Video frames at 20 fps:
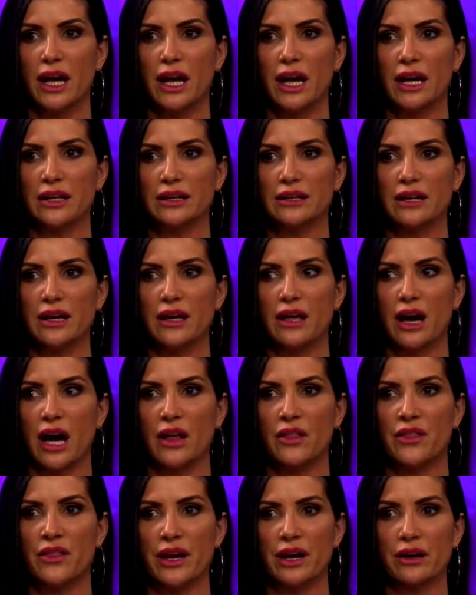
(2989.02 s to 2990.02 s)
And
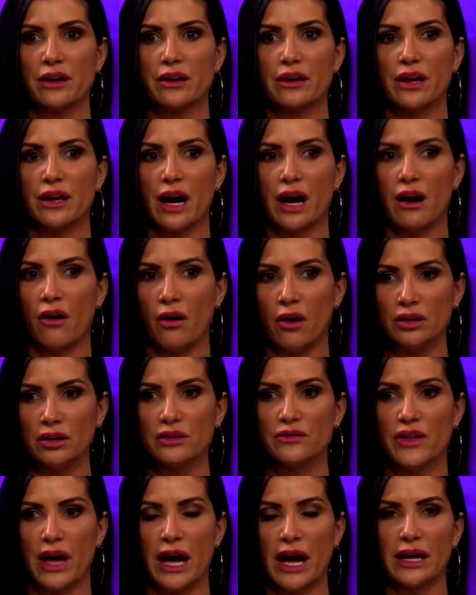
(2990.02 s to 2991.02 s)
there, all
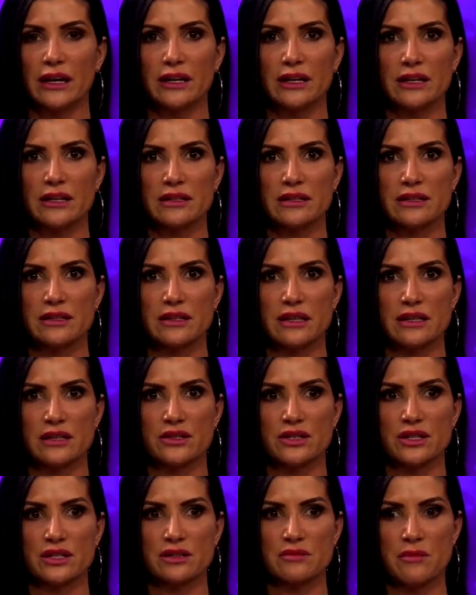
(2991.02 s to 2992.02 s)
of that is
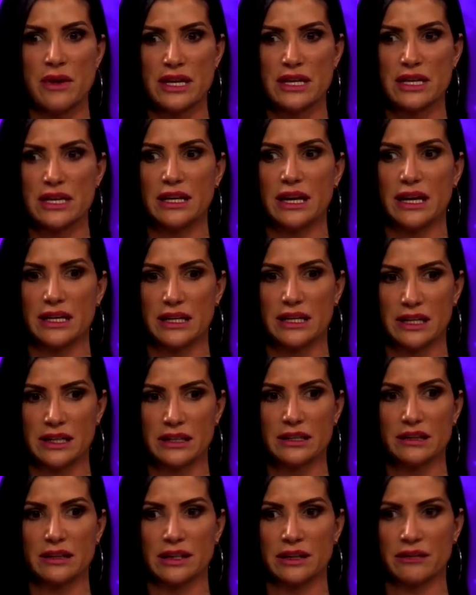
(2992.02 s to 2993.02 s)
just making a
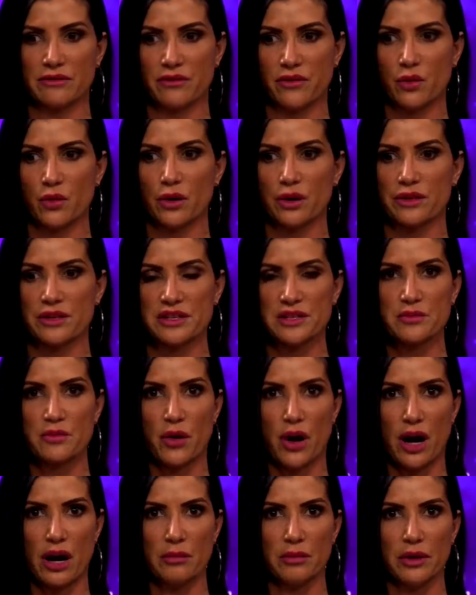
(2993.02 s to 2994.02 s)
kindling for this
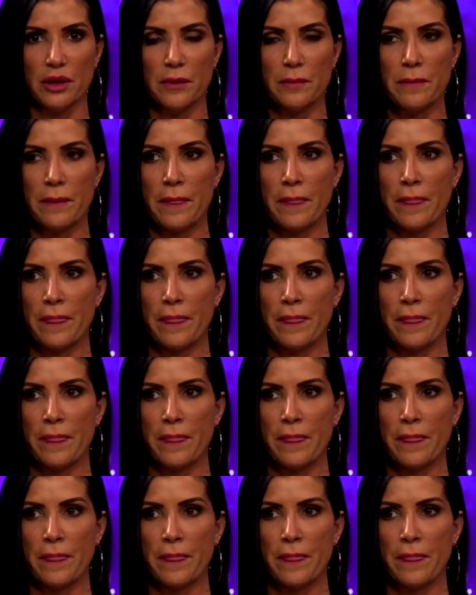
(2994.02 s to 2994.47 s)
problem.